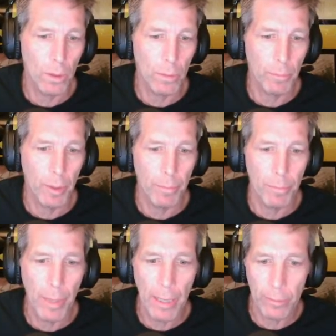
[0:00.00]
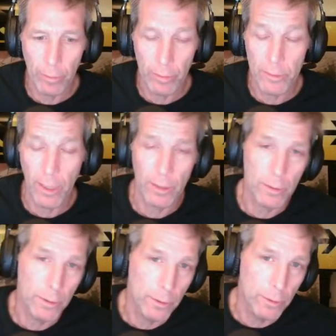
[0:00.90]
My background is
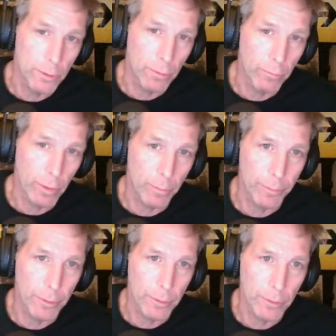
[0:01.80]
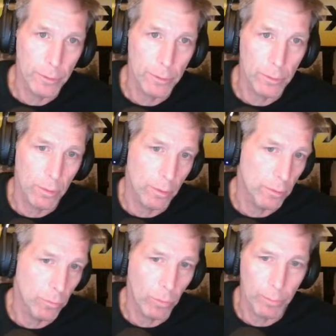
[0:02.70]
actually developing
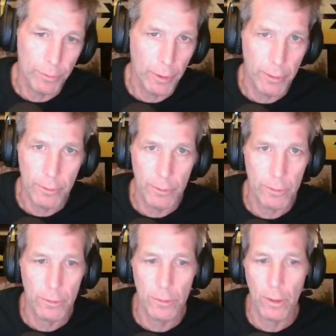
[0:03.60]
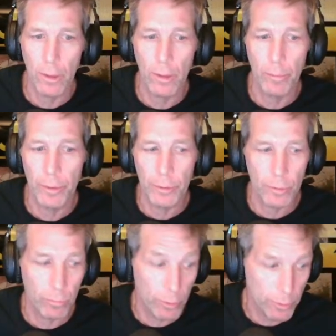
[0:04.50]
websites. I used to
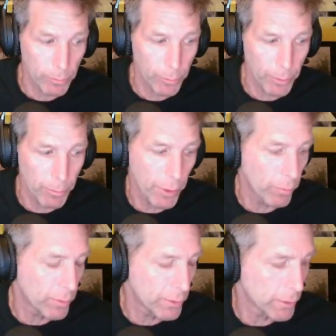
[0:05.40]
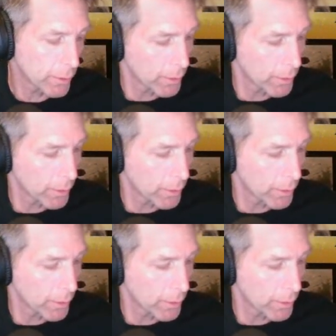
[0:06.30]
run some pretty big ones.